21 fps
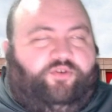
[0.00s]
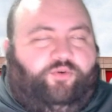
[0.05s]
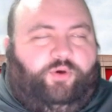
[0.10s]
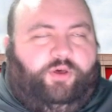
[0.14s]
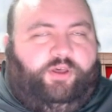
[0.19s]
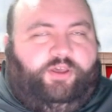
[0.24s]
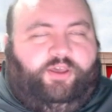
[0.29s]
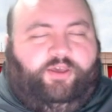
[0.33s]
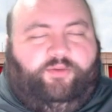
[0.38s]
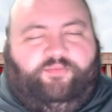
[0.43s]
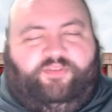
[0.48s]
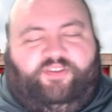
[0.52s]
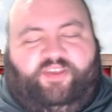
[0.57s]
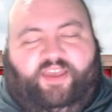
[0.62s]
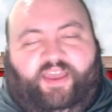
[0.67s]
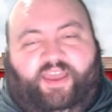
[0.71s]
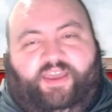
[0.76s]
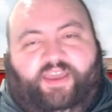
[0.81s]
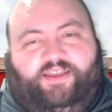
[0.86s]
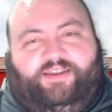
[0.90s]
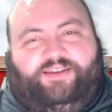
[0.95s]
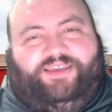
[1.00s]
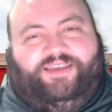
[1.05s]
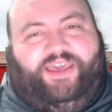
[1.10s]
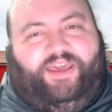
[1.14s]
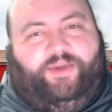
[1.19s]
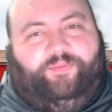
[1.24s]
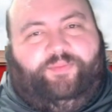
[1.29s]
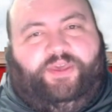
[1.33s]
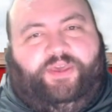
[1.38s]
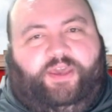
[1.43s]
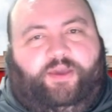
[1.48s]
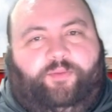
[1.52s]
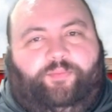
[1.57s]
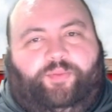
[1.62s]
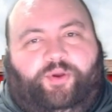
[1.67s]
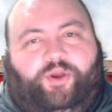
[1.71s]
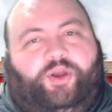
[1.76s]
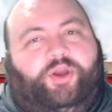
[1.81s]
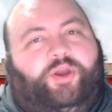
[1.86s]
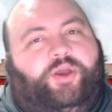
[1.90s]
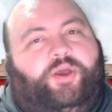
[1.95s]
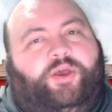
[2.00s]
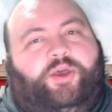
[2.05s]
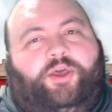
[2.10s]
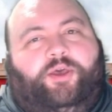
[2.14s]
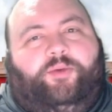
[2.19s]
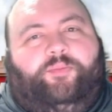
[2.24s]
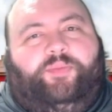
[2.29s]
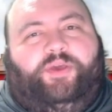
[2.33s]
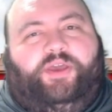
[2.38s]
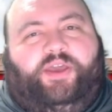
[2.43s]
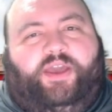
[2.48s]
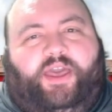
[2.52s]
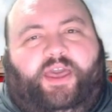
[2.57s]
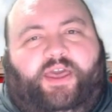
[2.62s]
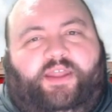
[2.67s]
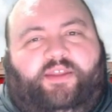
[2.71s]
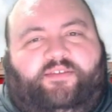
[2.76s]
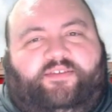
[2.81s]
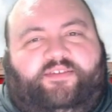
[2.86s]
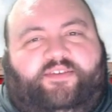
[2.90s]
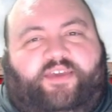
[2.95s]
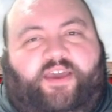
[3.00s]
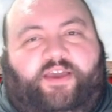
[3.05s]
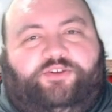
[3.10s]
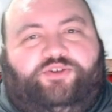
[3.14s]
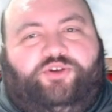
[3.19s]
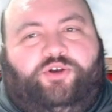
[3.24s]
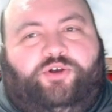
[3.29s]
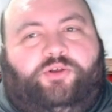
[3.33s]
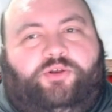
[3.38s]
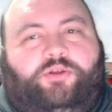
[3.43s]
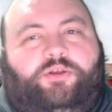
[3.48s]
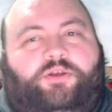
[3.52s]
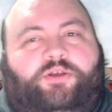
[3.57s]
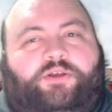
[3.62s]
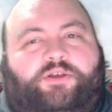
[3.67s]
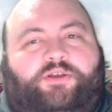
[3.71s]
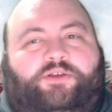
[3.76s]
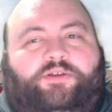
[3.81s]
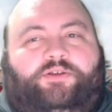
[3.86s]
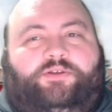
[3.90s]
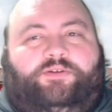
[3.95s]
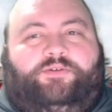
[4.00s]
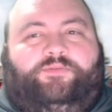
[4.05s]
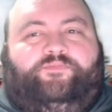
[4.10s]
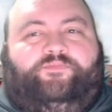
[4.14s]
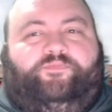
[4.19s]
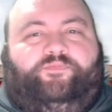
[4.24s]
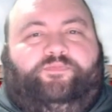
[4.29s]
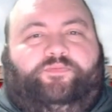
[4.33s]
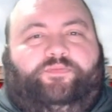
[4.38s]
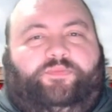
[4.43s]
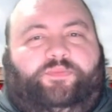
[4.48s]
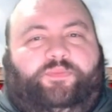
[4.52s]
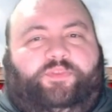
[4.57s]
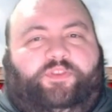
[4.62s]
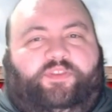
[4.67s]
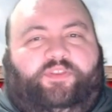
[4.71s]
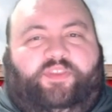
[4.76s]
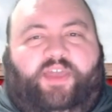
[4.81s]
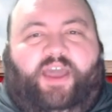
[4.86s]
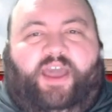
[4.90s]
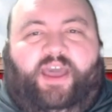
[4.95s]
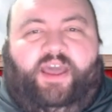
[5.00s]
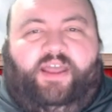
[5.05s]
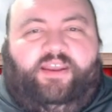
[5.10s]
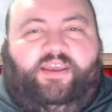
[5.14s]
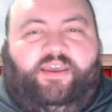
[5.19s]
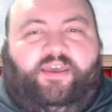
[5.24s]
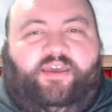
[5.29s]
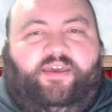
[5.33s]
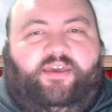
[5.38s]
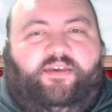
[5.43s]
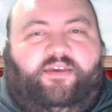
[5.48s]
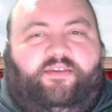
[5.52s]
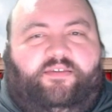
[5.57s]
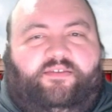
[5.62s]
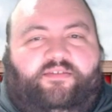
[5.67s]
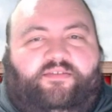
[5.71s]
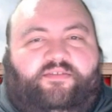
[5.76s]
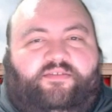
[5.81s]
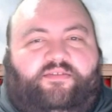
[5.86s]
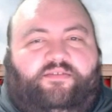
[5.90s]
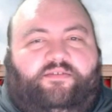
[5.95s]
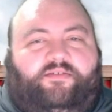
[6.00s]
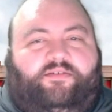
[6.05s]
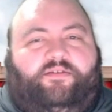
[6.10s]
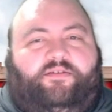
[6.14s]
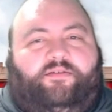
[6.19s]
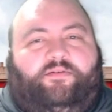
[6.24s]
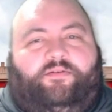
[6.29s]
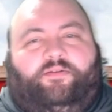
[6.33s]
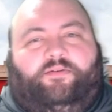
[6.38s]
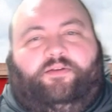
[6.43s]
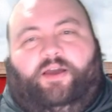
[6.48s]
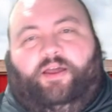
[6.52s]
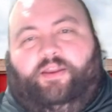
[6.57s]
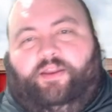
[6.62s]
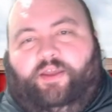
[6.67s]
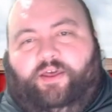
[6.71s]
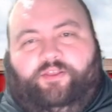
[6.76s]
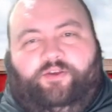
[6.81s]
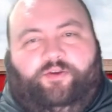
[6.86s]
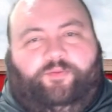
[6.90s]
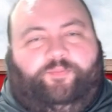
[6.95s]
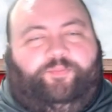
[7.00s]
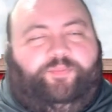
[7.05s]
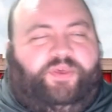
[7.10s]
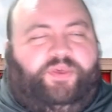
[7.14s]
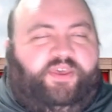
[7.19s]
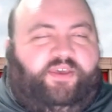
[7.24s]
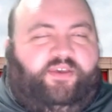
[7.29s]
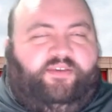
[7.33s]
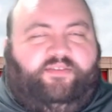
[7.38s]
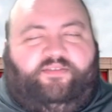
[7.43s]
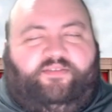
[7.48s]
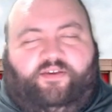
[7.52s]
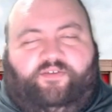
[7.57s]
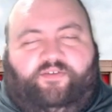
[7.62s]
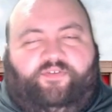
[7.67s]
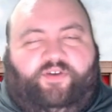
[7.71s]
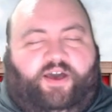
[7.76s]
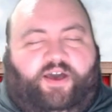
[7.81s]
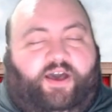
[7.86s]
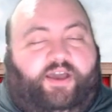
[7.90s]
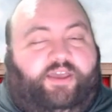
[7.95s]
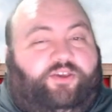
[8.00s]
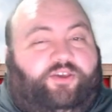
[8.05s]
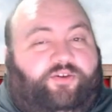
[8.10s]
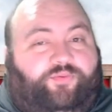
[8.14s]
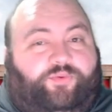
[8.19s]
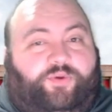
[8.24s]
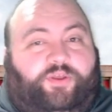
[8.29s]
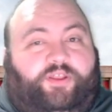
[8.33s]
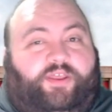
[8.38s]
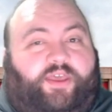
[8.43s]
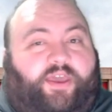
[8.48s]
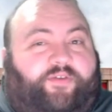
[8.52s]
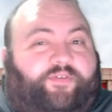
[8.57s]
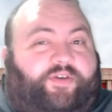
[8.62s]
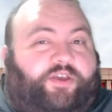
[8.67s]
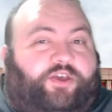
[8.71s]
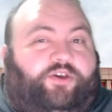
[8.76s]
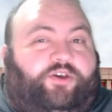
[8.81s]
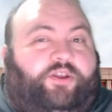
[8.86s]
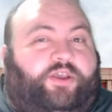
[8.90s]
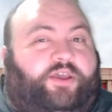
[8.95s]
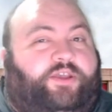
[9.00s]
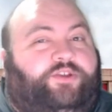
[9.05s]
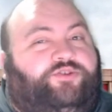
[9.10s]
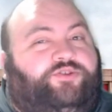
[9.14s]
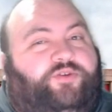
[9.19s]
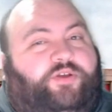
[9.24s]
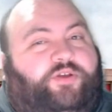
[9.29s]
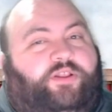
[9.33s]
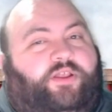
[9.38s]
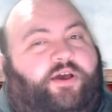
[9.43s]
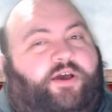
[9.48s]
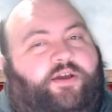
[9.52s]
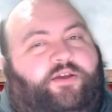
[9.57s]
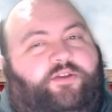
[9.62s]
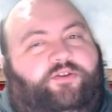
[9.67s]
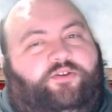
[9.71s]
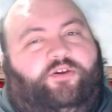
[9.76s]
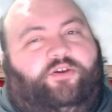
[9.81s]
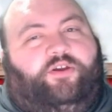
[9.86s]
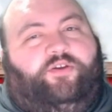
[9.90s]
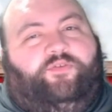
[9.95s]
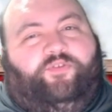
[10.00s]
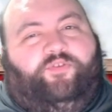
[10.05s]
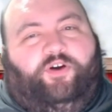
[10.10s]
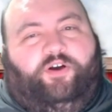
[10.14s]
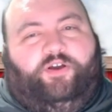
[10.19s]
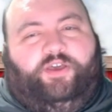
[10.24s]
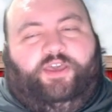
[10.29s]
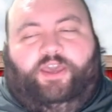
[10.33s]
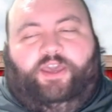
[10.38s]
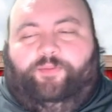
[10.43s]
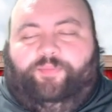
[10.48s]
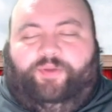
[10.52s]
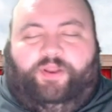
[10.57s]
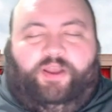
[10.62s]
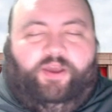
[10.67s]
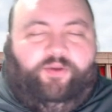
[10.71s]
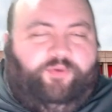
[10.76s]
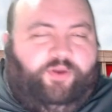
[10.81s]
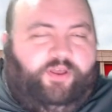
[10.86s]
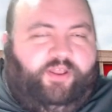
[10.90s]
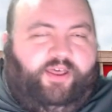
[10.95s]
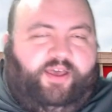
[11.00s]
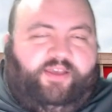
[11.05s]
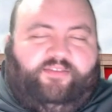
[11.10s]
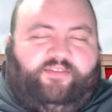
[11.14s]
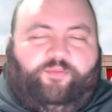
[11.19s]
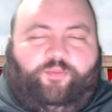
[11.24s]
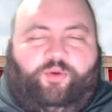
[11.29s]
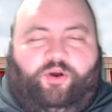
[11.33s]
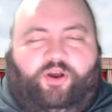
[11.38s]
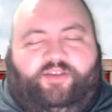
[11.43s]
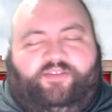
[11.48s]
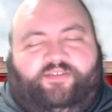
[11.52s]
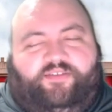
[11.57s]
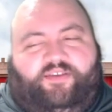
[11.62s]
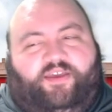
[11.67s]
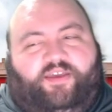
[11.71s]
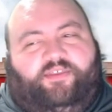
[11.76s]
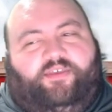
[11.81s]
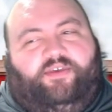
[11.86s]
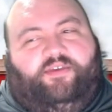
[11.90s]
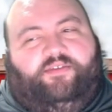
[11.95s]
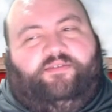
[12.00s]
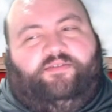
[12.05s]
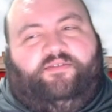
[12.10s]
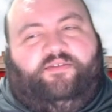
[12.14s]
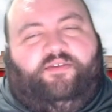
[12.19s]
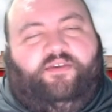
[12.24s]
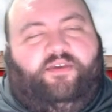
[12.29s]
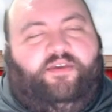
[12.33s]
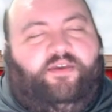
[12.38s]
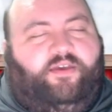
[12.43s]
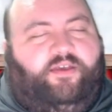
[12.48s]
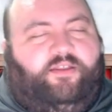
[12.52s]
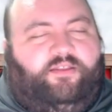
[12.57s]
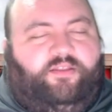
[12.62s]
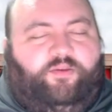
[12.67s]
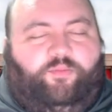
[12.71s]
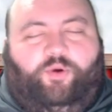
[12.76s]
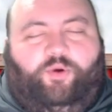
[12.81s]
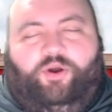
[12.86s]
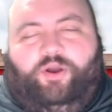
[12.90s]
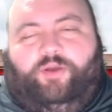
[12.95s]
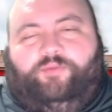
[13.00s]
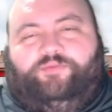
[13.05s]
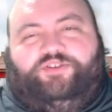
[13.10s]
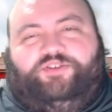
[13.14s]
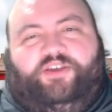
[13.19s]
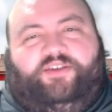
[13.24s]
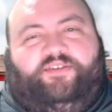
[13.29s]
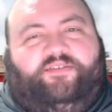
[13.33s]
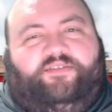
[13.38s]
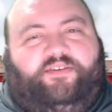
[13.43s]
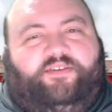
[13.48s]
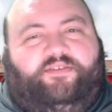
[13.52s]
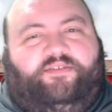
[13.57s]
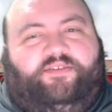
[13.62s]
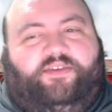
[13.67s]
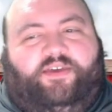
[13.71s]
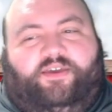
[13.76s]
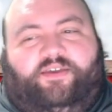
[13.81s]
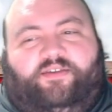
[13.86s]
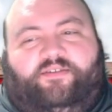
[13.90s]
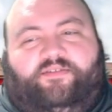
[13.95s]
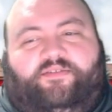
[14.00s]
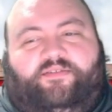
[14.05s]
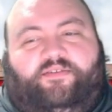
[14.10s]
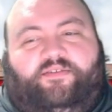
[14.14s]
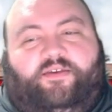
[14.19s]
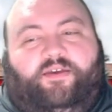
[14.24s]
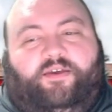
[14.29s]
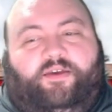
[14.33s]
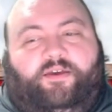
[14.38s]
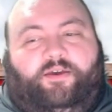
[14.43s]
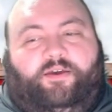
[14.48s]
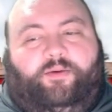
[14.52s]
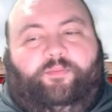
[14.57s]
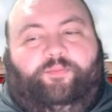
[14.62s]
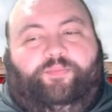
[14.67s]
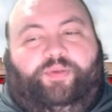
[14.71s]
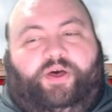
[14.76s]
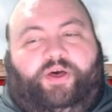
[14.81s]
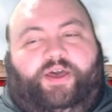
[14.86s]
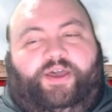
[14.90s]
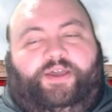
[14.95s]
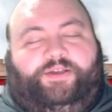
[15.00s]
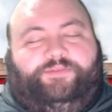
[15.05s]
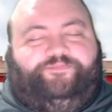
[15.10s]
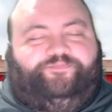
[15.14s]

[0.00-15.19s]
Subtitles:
Williams and Cam Camper being ahead of schedule. That is another piece of IU really having good injury luck during fall camp. And I realize the more I say this, the more I'm jinxing things. But